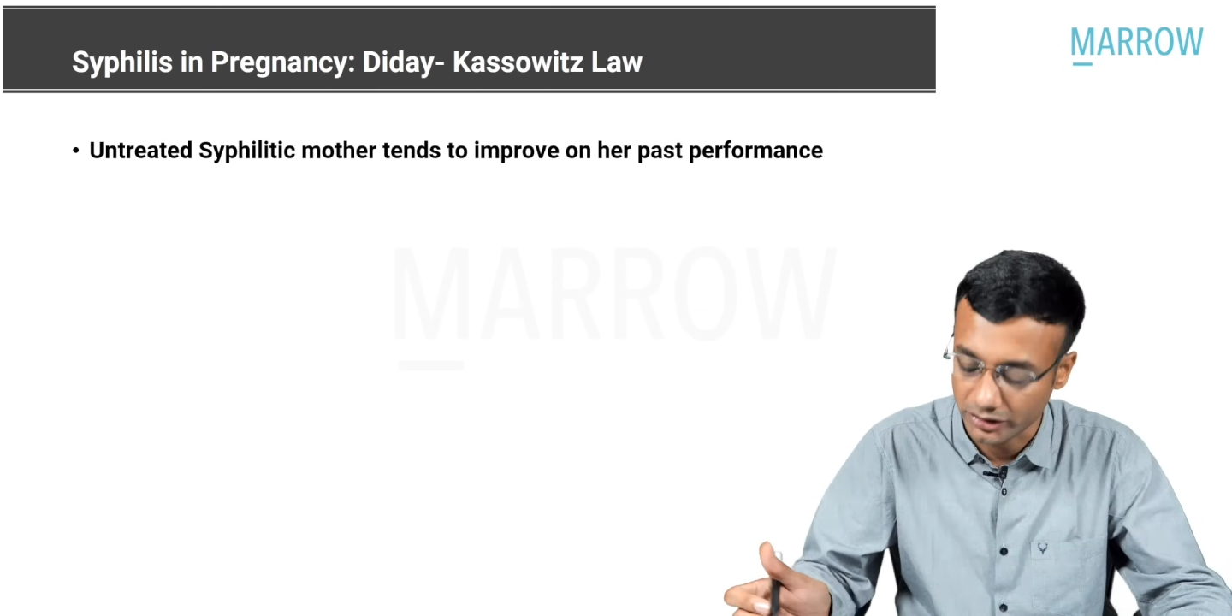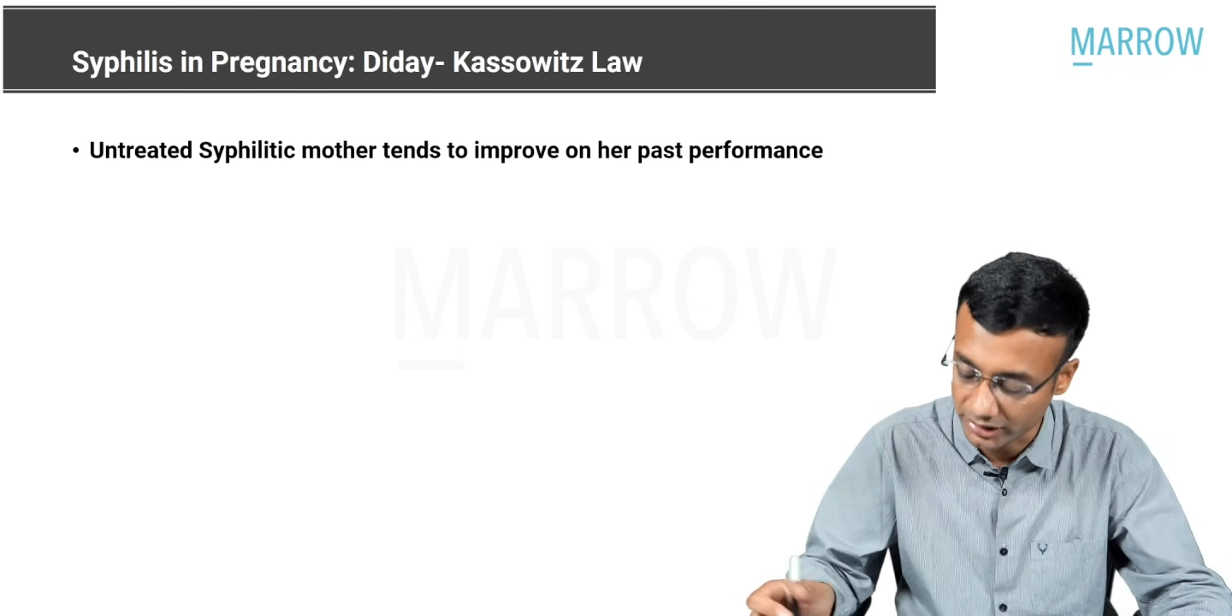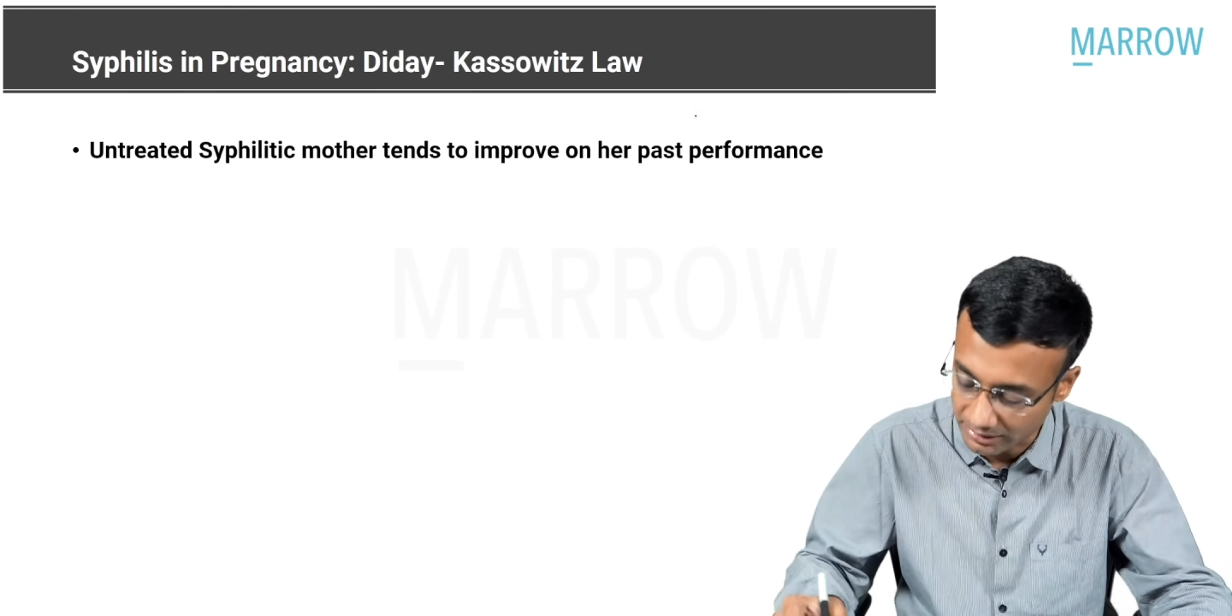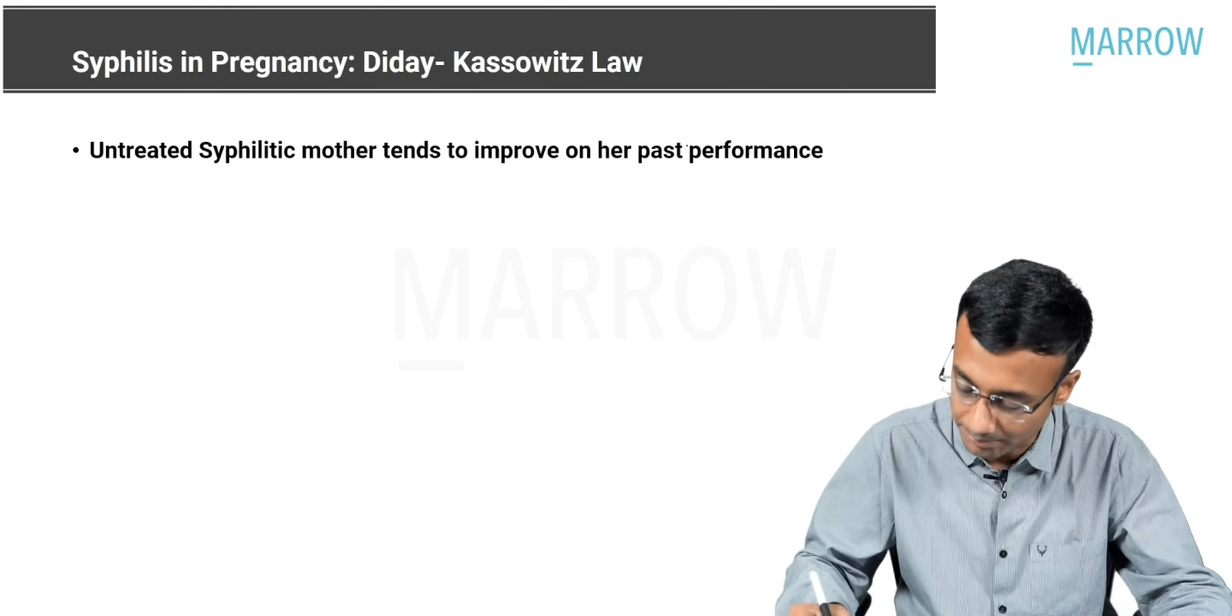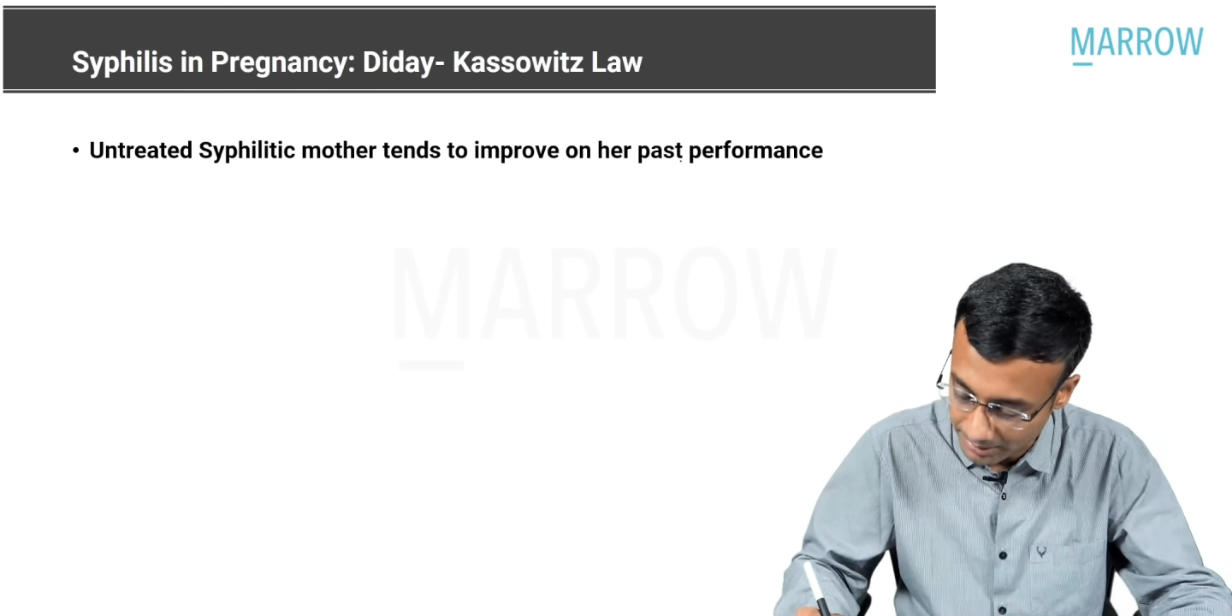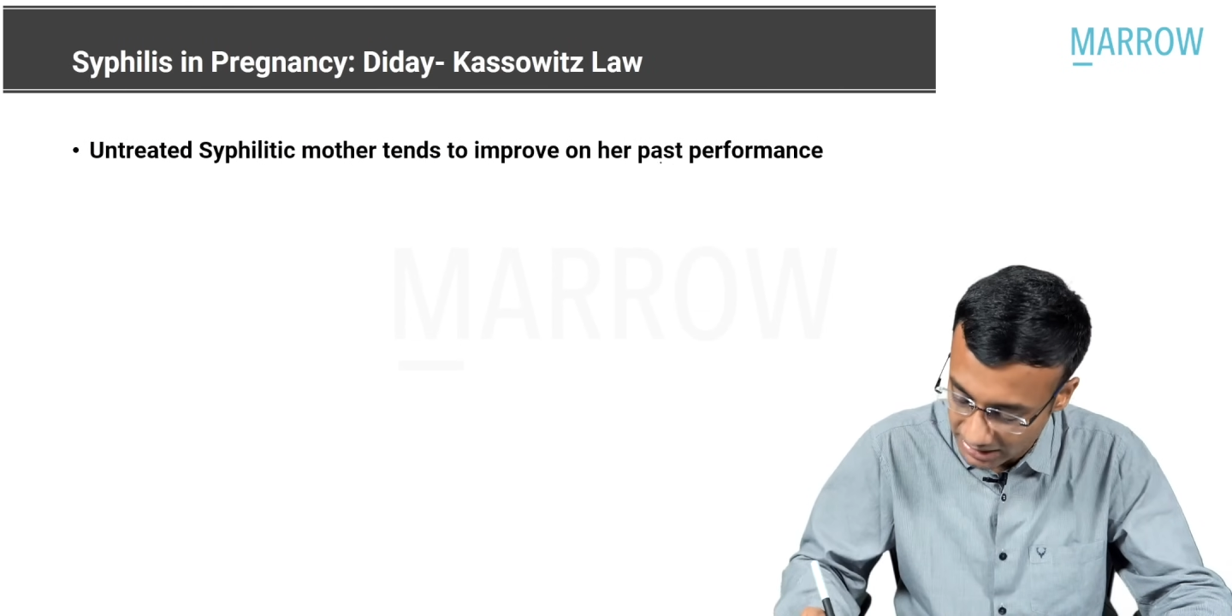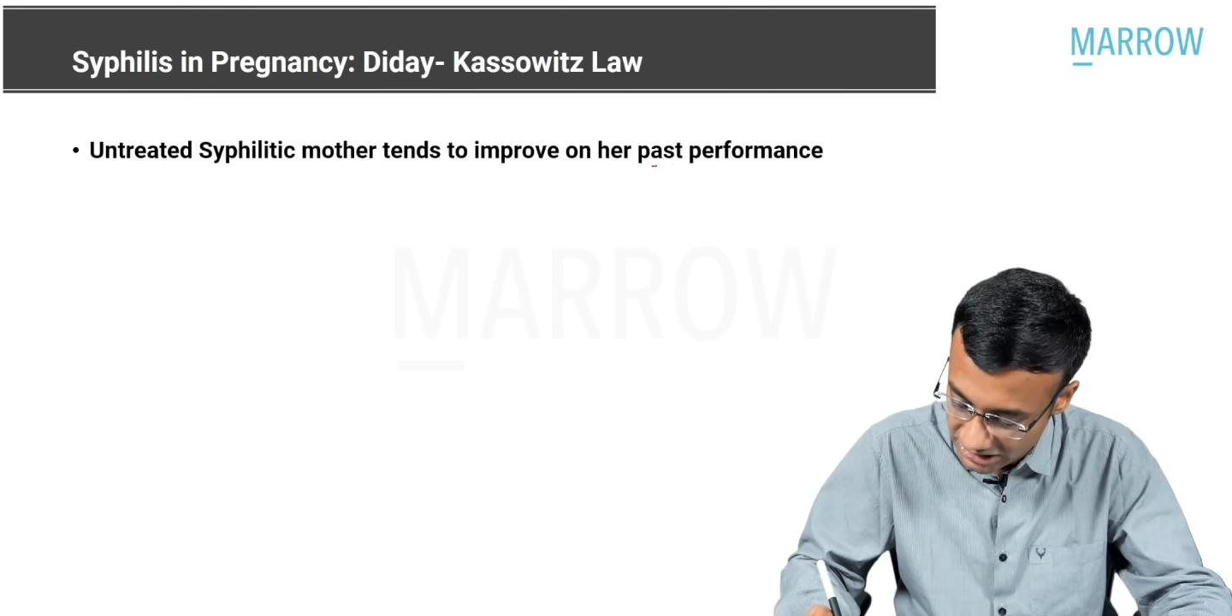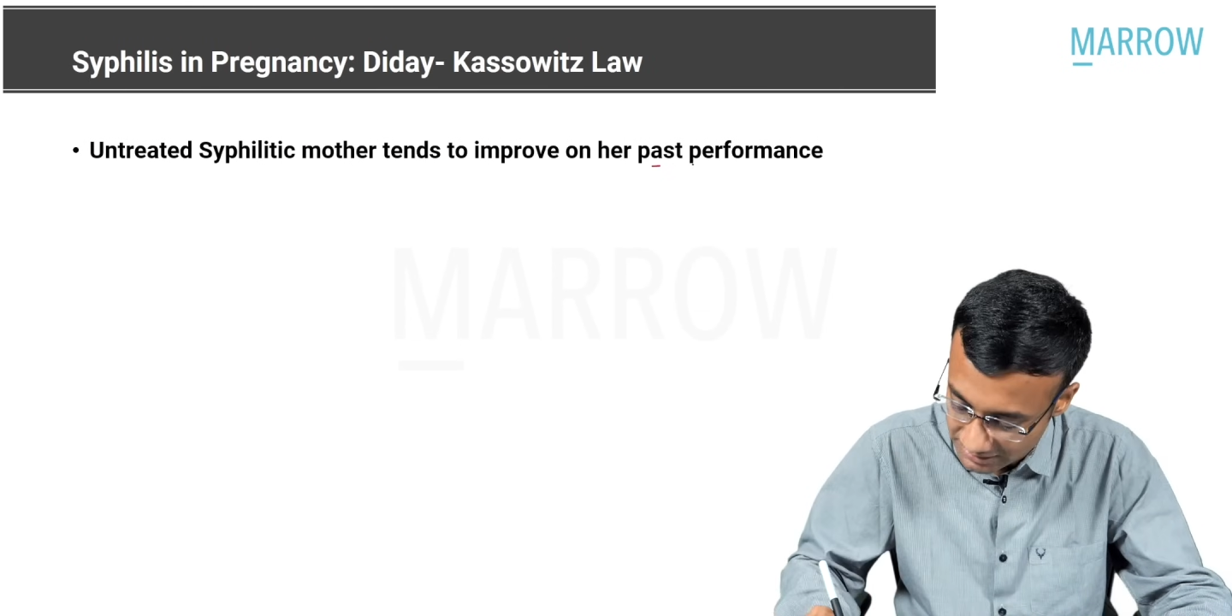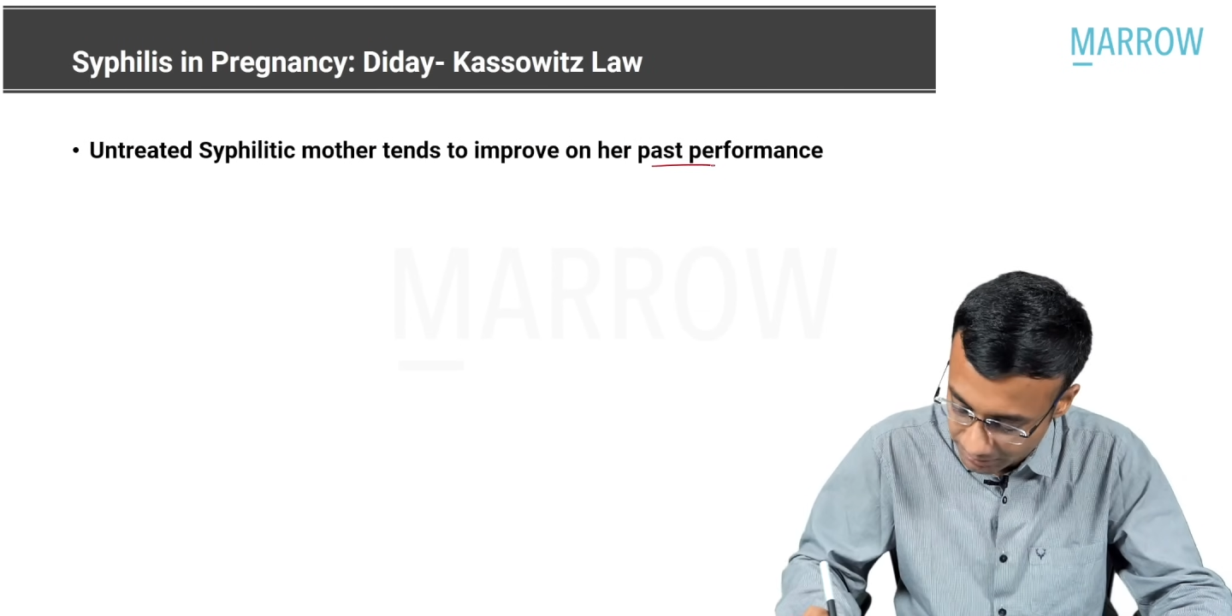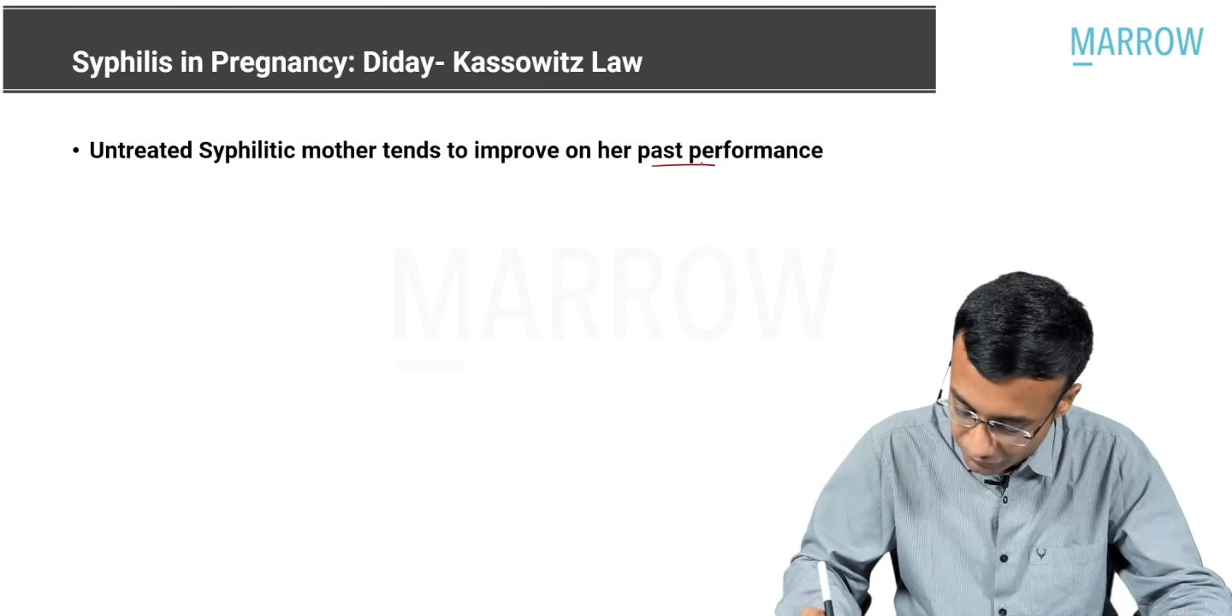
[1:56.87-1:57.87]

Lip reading: on her past